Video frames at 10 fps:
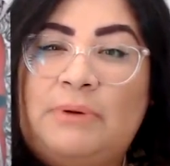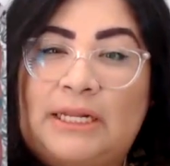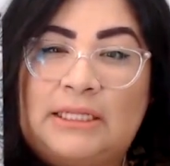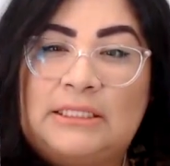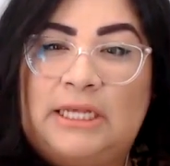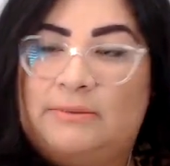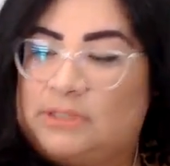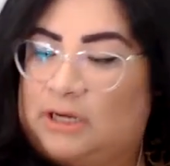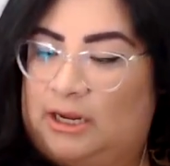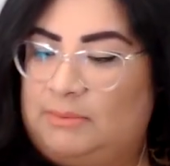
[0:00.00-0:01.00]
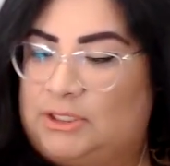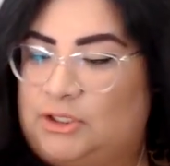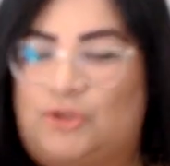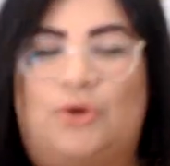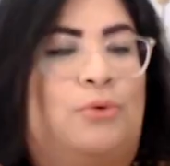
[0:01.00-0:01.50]
but at the same time,
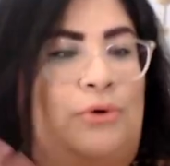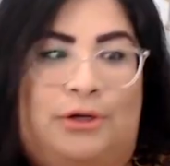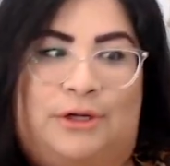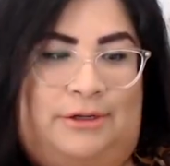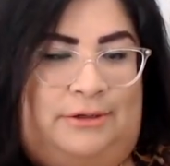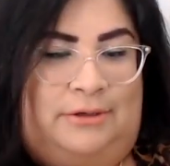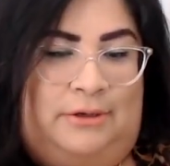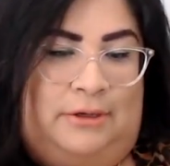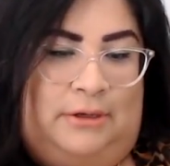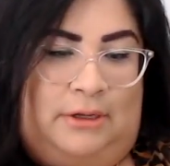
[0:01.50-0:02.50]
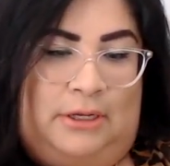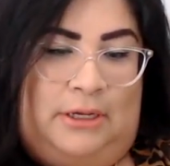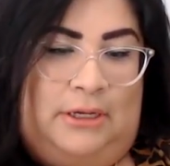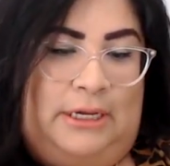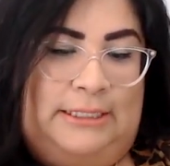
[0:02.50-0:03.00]
it's so good.
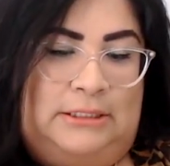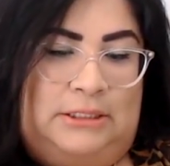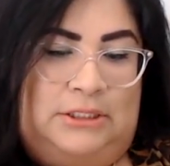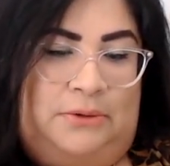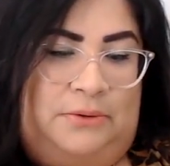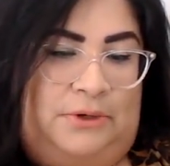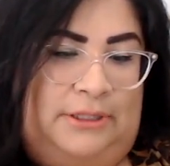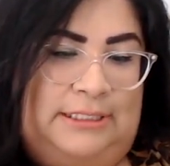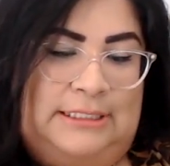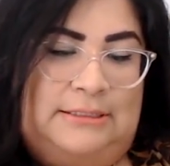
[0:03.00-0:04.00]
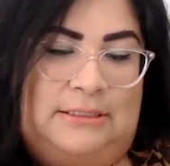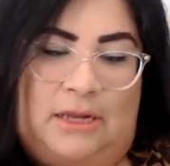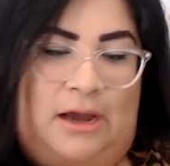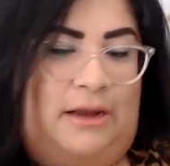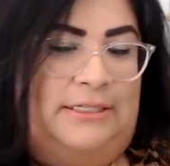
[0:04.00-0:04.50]
It's so good. This is
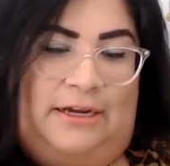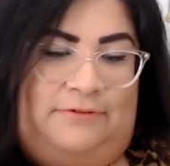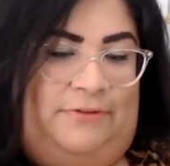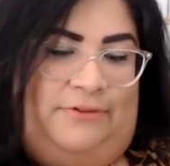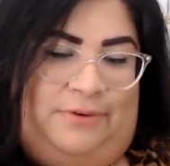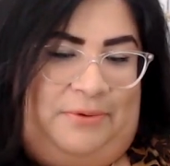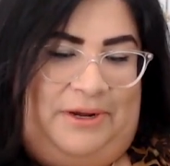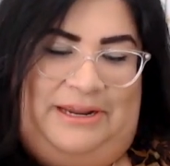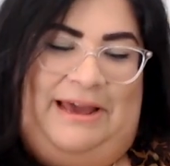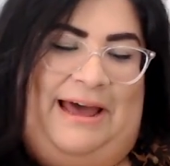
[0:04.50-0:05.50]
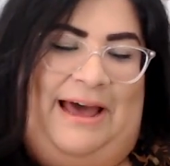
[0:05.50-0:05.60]
not a deck for everyone.